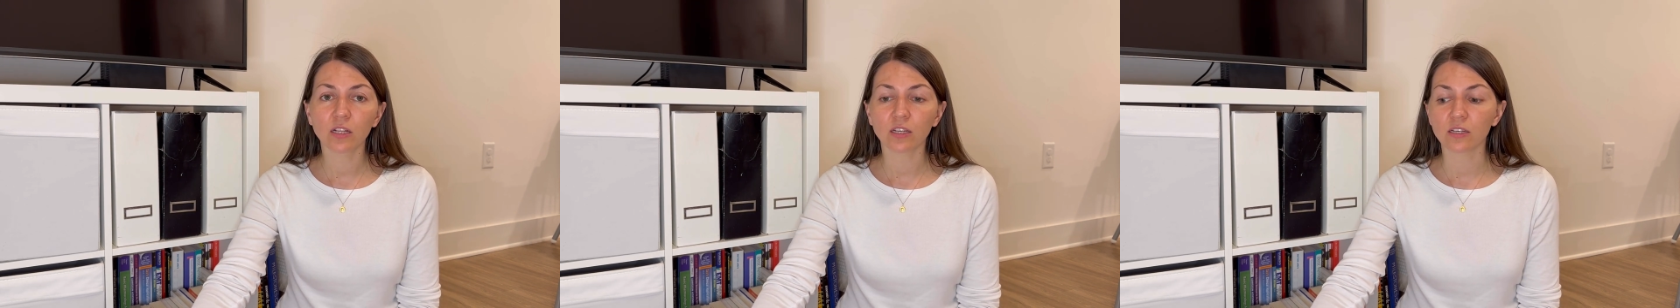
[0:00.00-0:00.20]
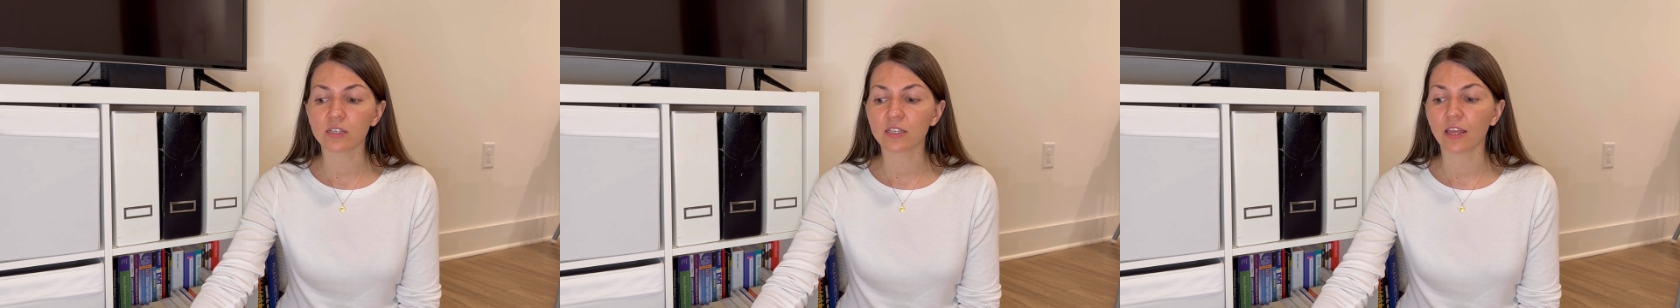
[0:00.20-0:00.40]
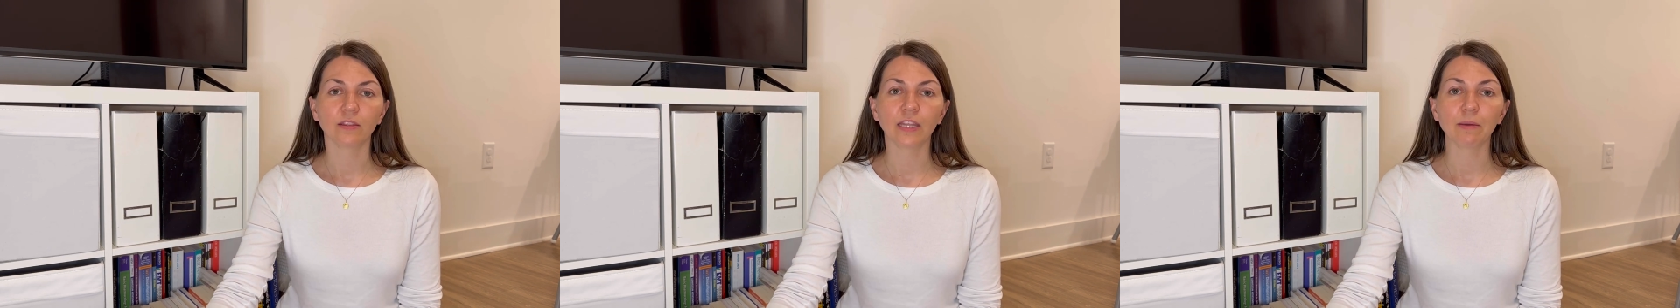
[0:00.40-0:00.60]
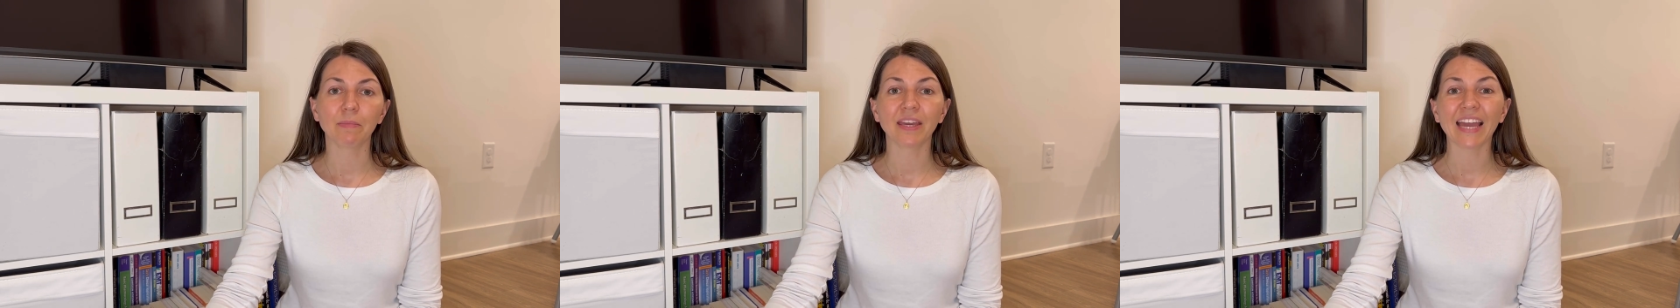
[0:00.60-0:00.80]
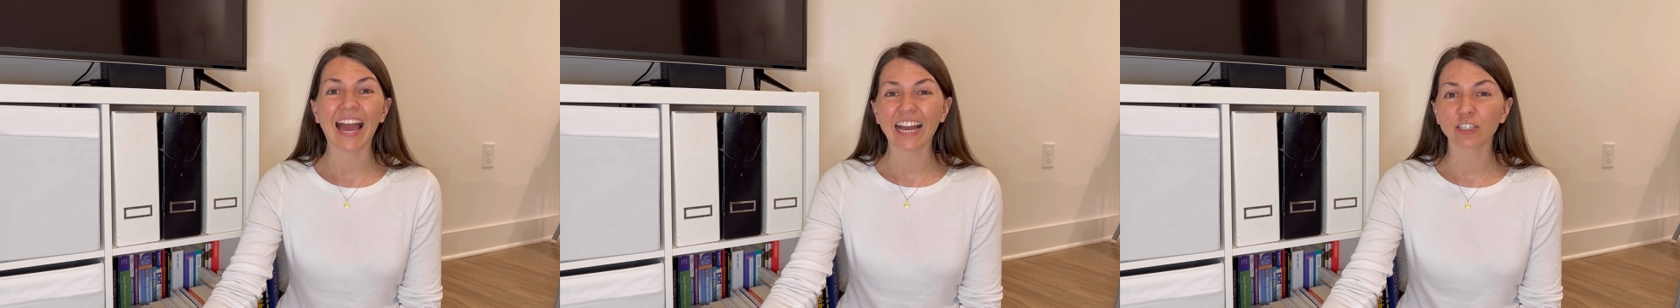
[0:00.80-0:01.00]
because they
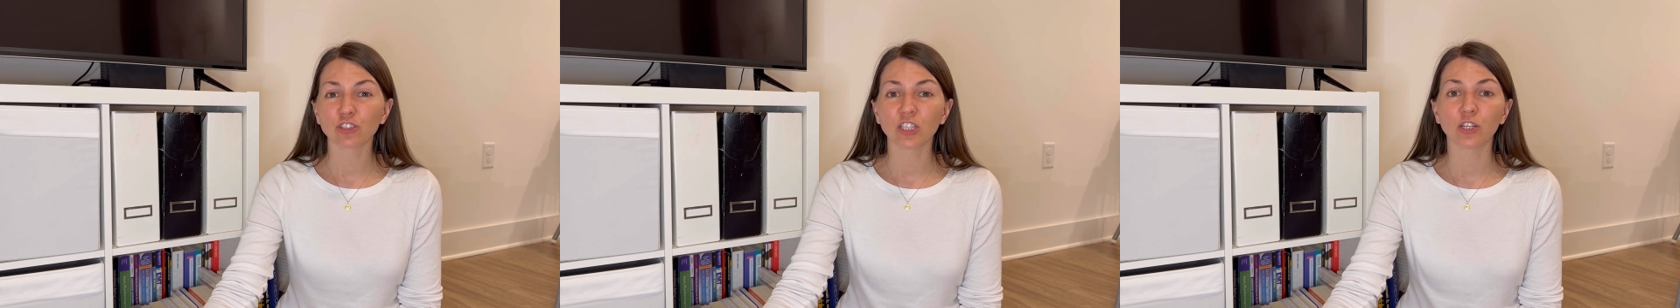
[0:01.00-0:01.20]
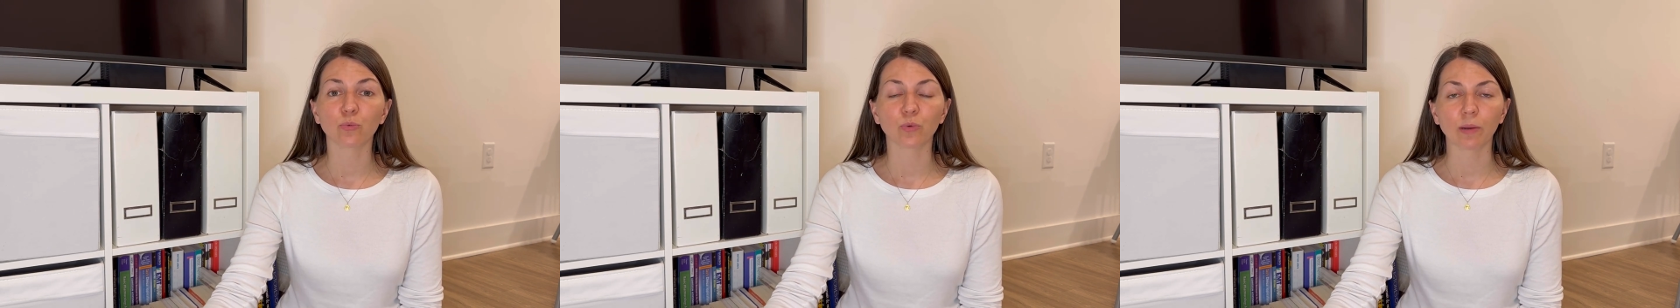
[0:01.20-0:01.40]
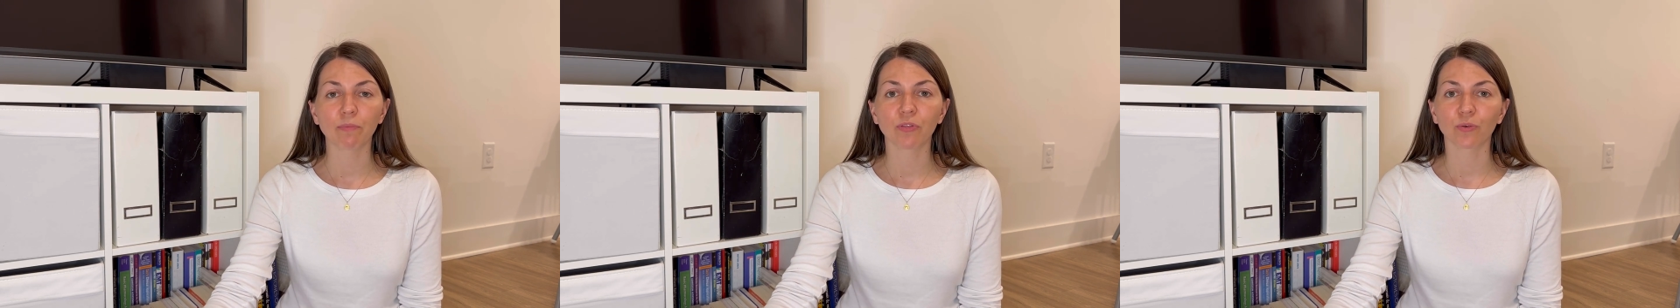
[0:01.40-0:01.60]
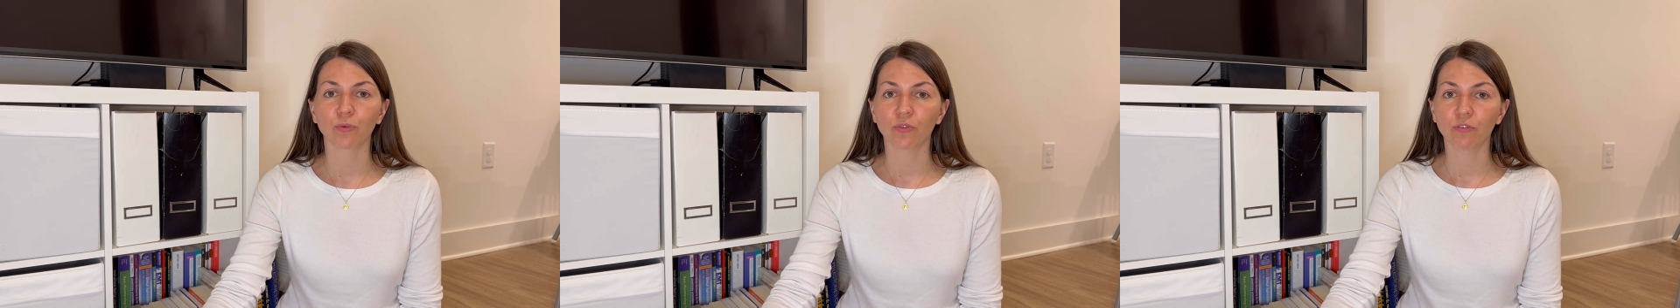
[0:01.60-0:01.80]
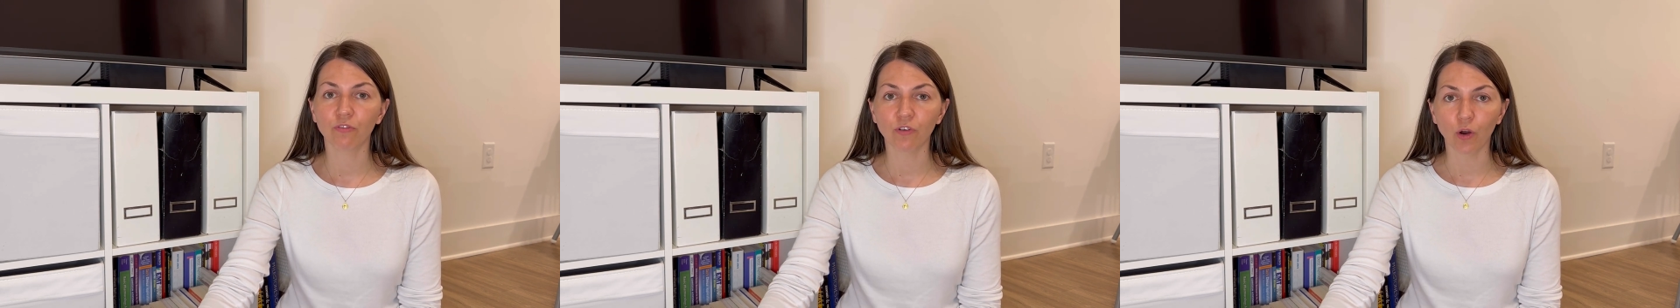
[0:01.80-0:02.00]
may actually rip through
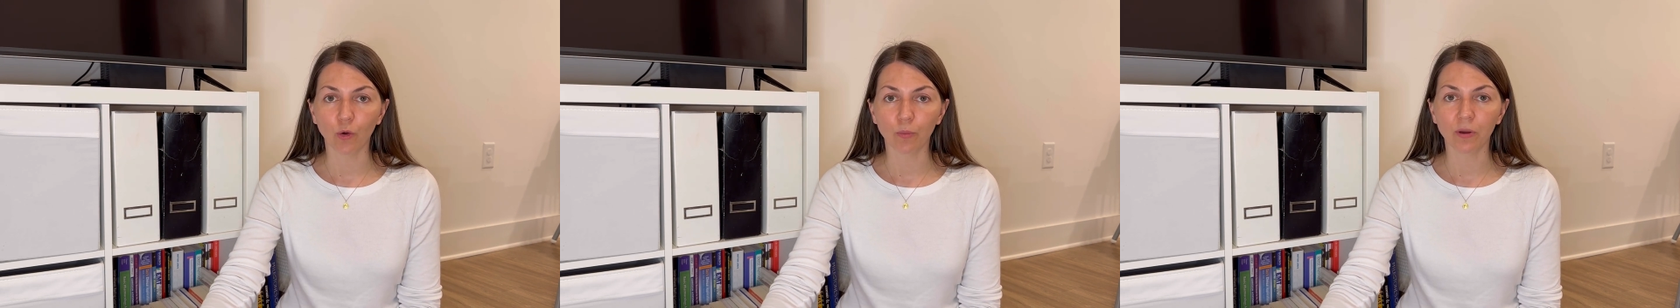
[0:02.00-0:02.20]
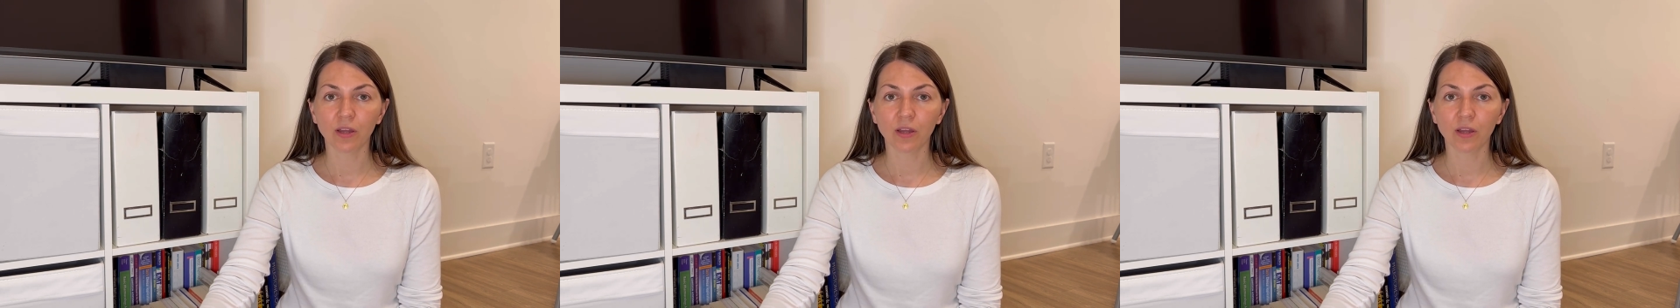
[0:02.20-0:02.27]
the foam.